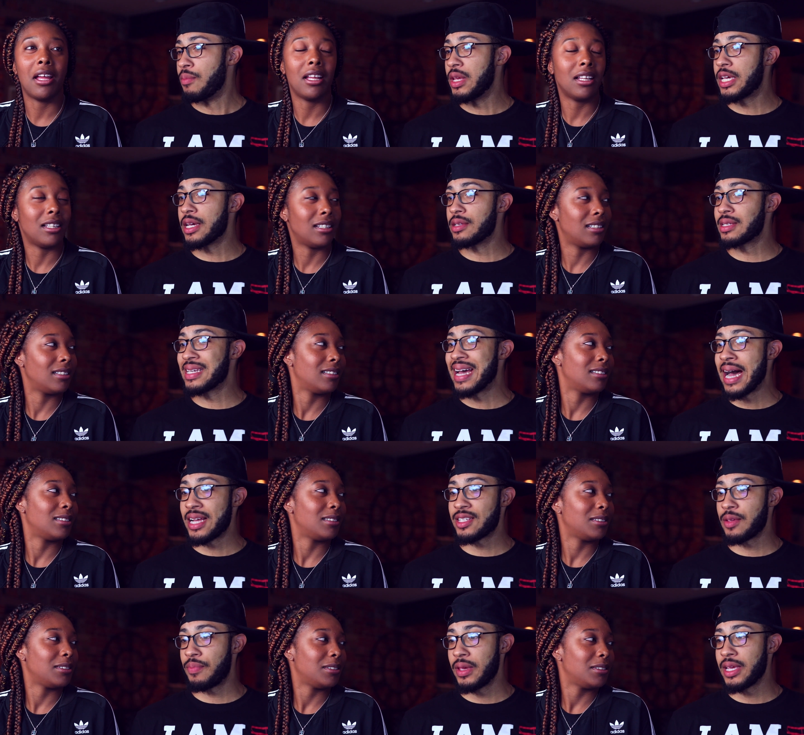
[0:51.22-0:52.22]
Speaker 1: Because
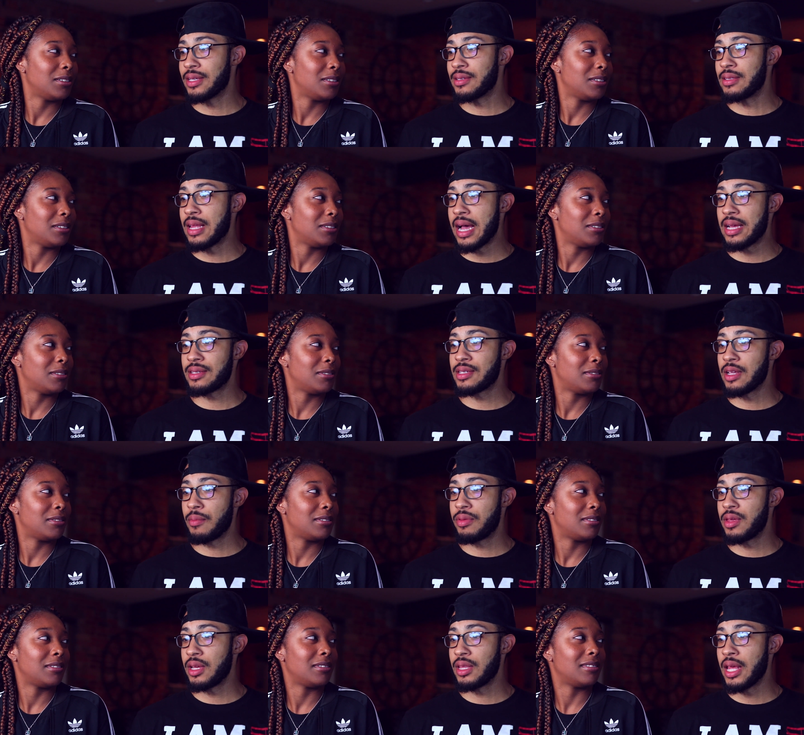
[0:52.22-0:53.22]
gossiping is not
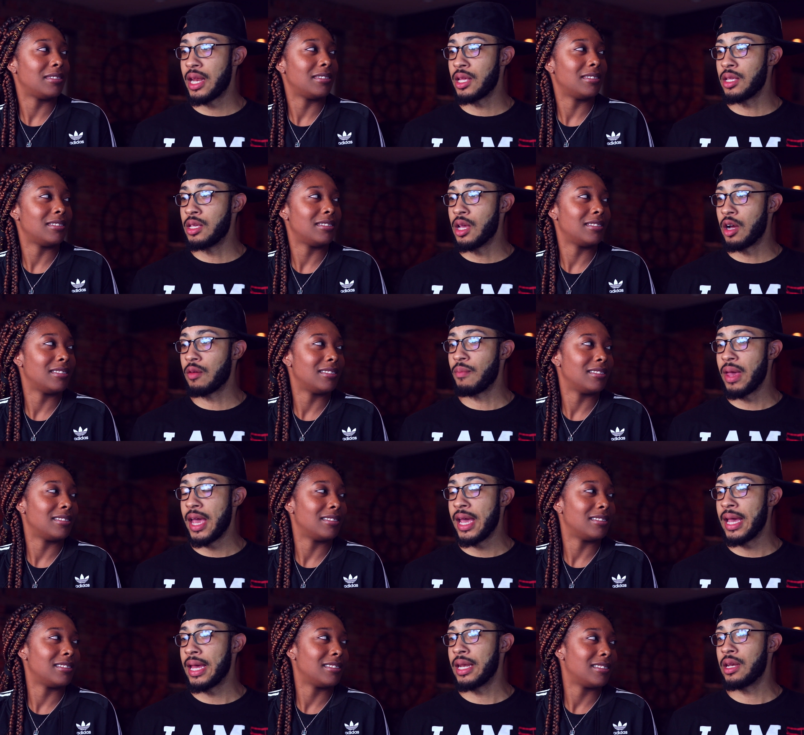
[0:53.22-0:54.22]
something that a young
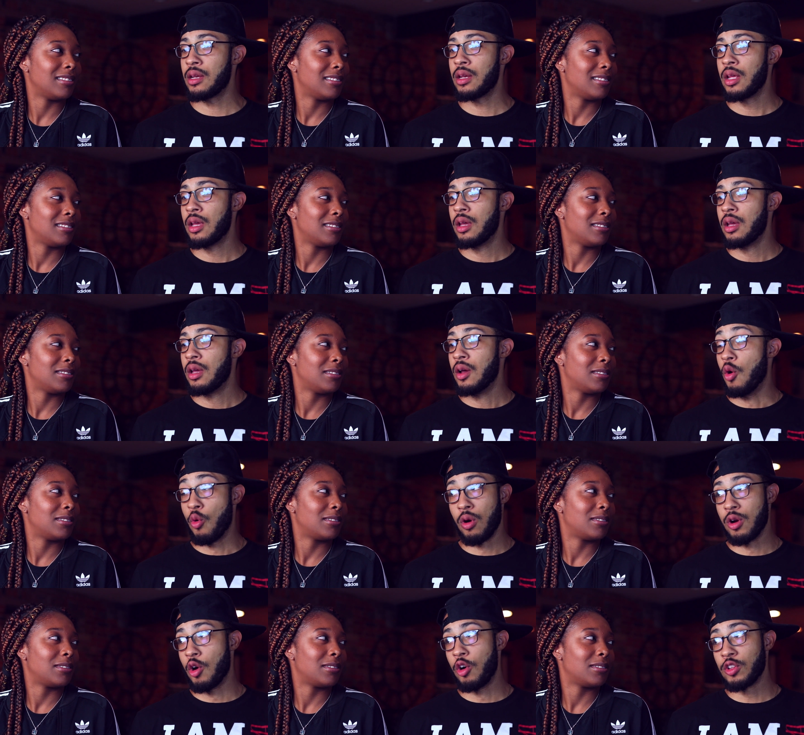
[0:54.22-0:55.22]
man
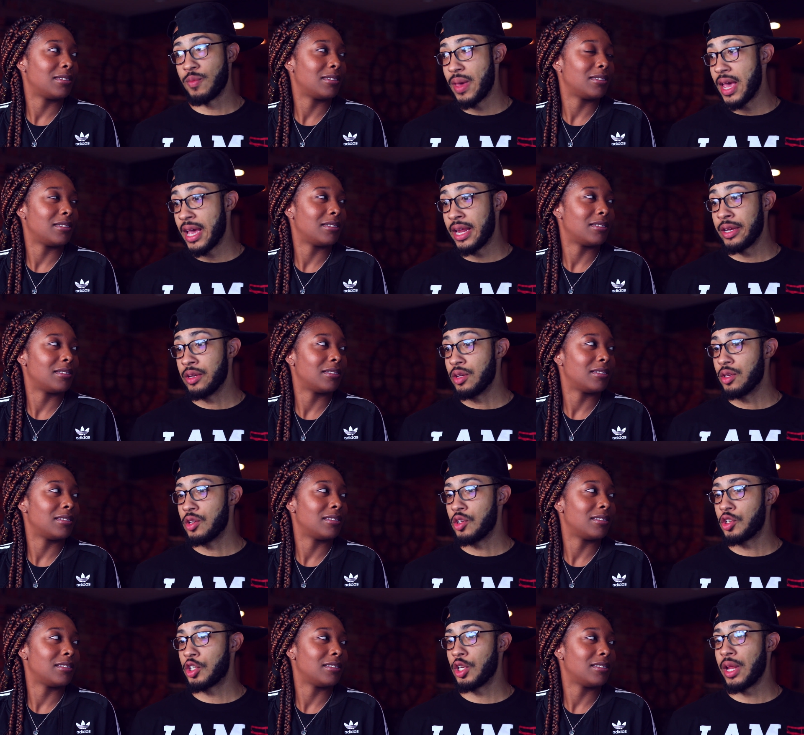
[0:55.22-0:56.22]
or an old man
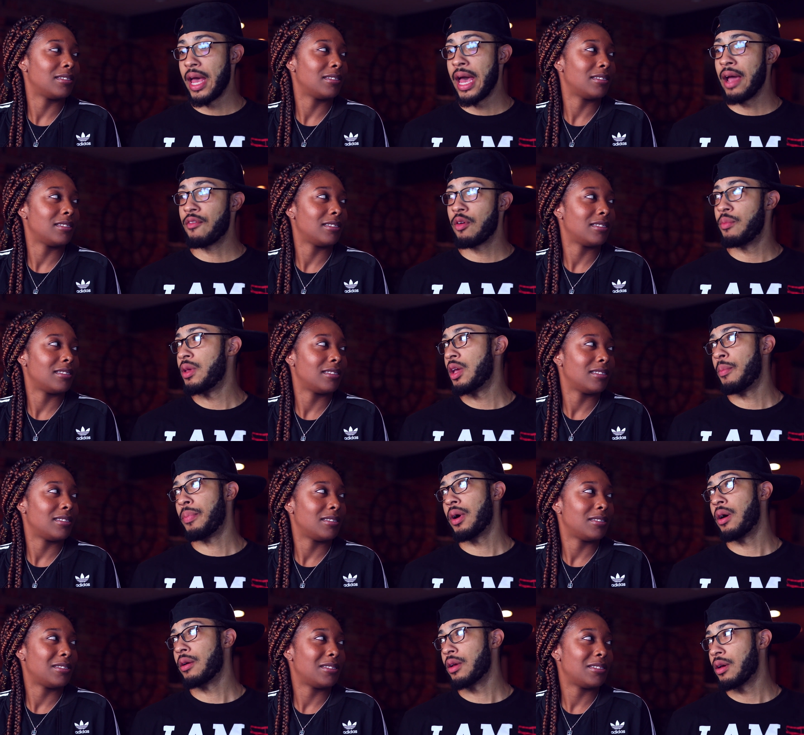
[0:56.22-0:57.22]
should ever be a
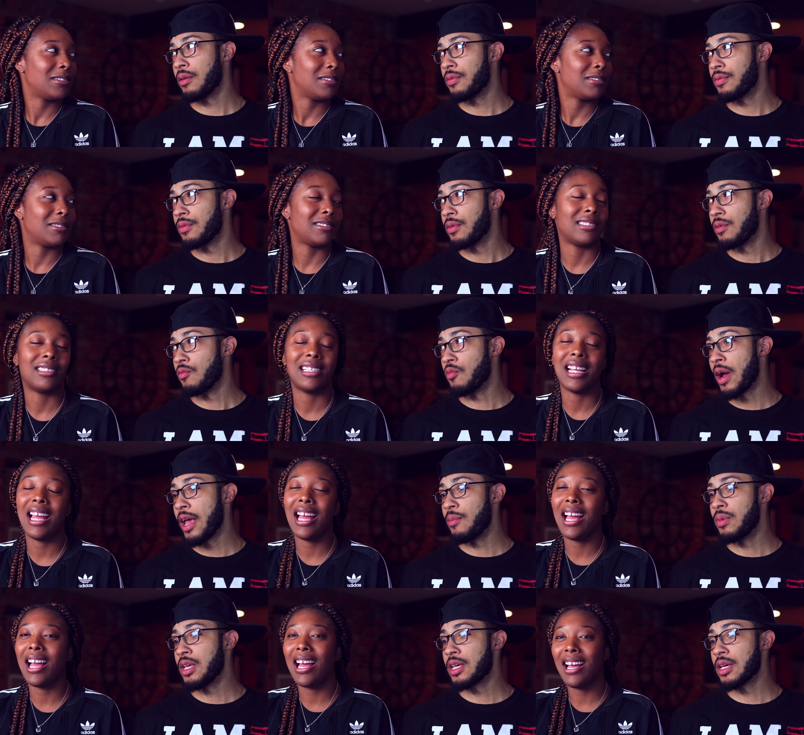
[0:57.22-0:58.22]
part of,
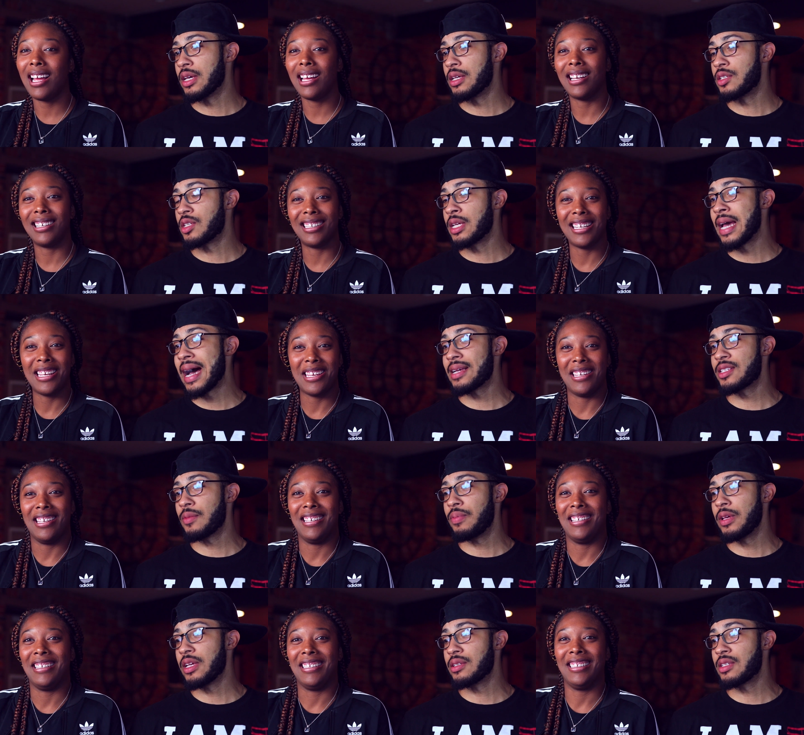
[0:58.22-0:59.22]
right? Because
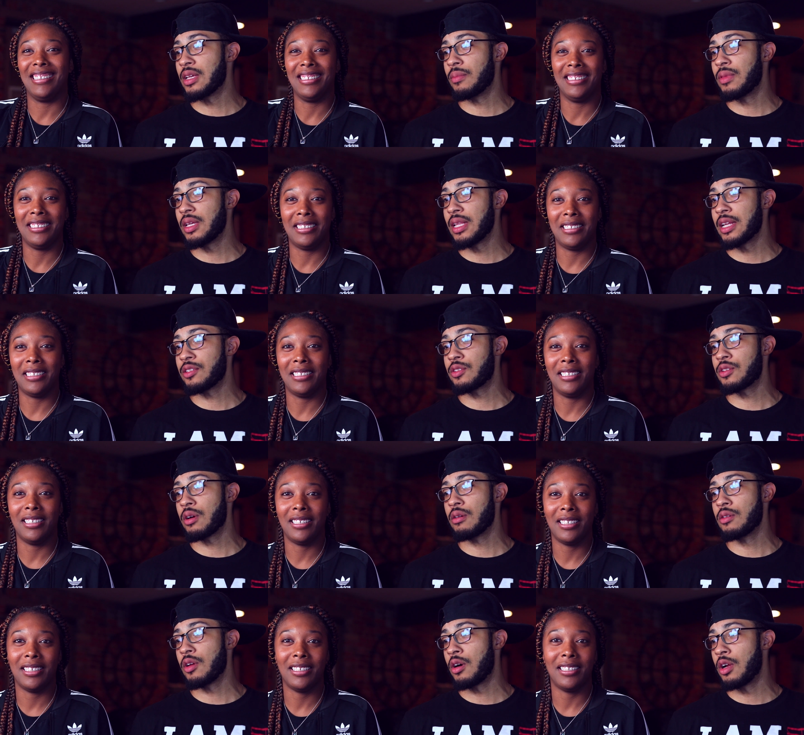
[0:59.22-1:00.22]
gossiping is something that's
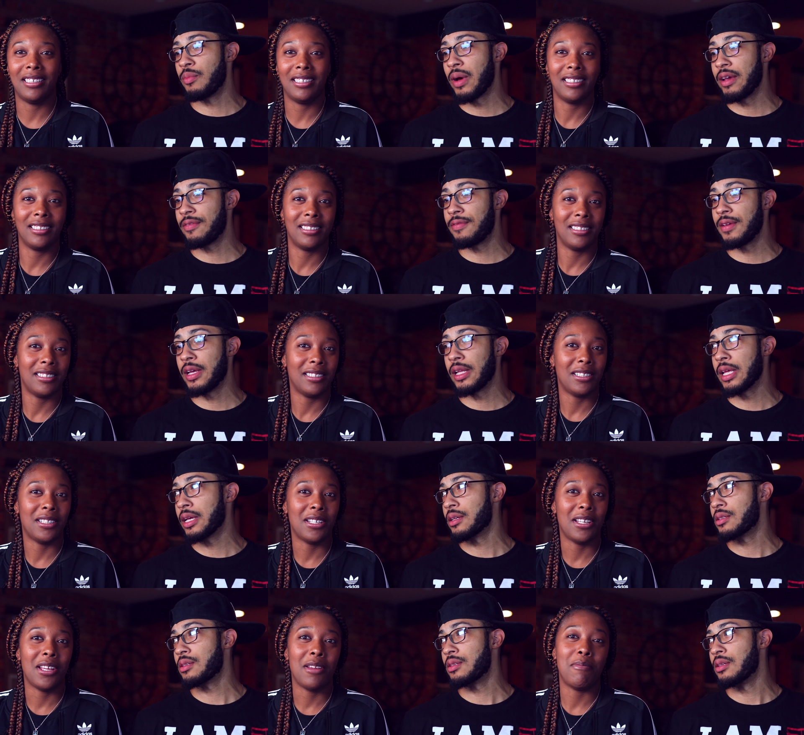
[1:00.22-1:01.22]
turned on by
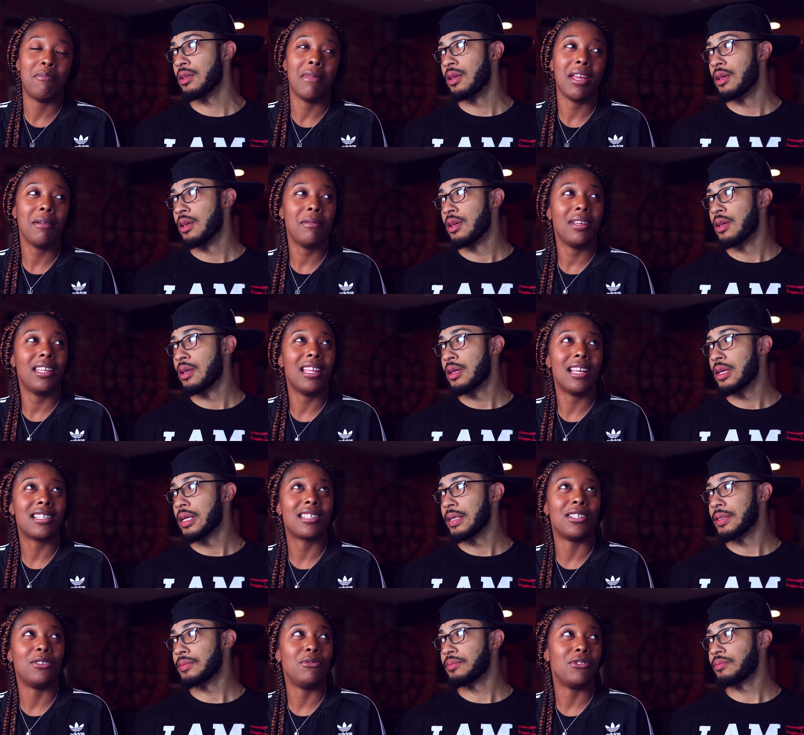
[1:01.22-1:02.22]
feelings. Maybe
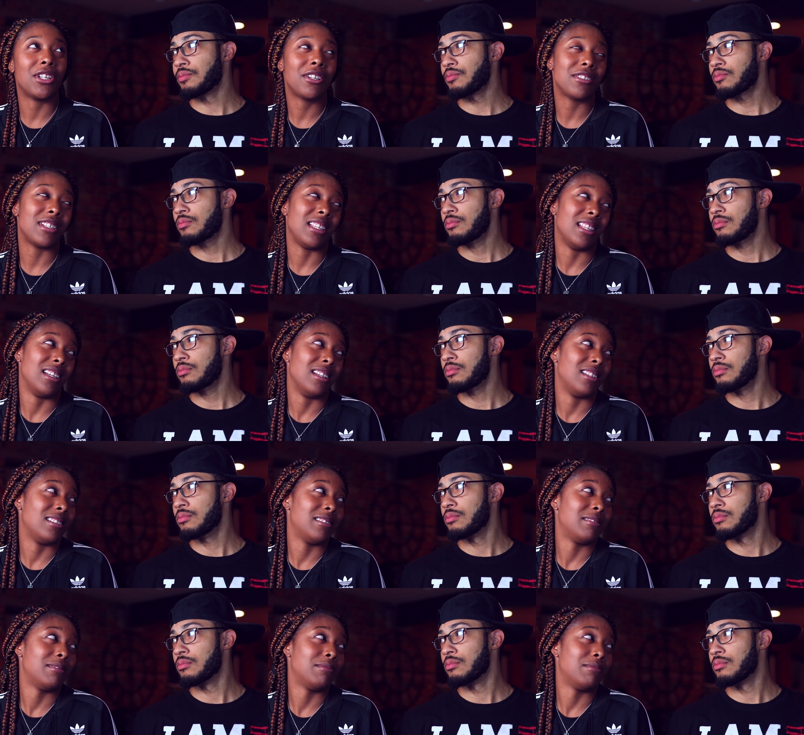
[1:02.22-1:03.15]
that's a New Jersey thing.